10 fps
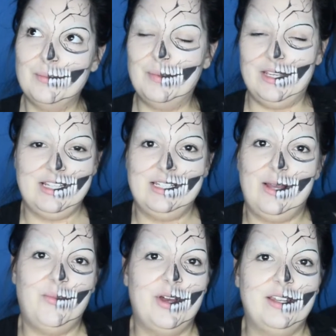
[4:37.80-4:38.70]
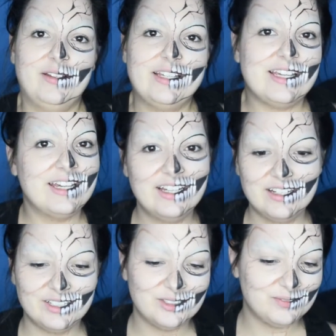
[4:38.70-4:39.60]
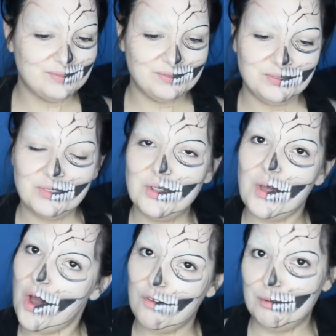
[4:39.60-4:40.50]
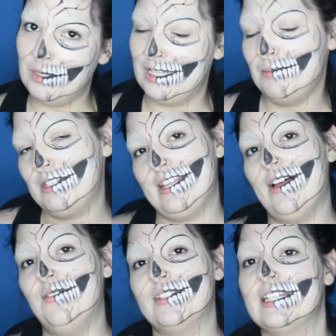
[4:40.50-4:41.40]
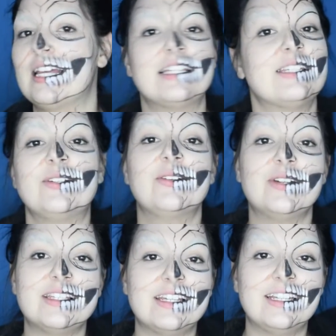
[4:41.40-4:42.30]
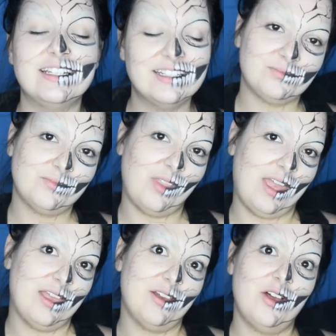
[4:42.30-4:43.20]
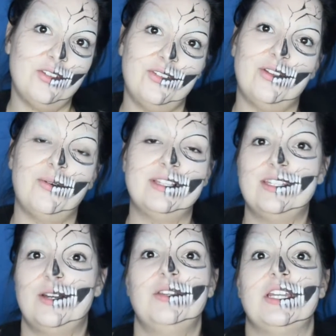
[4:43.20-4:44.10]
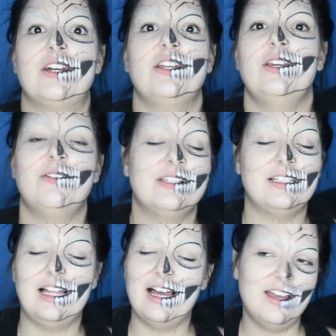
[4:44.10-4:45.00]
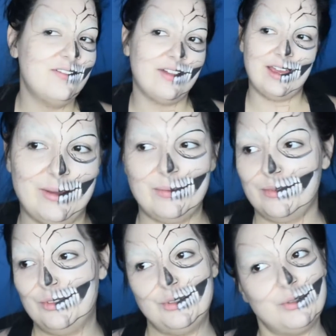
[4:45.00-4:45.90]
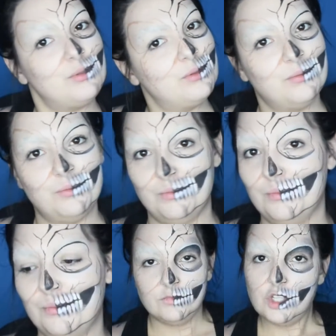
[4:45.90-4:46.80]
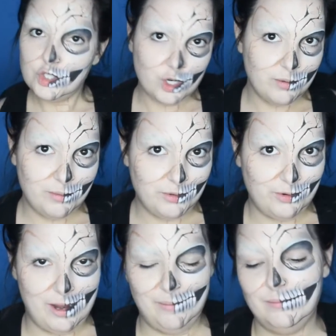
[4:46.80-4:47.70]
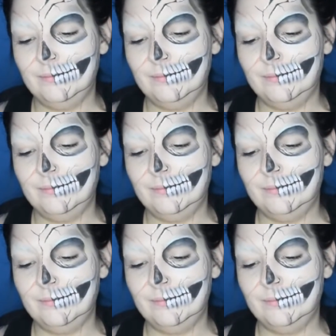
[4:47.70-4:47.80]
because someone like overbooked themselves, like that's the only reason like someone so dear to you is alive. Like, story number 3.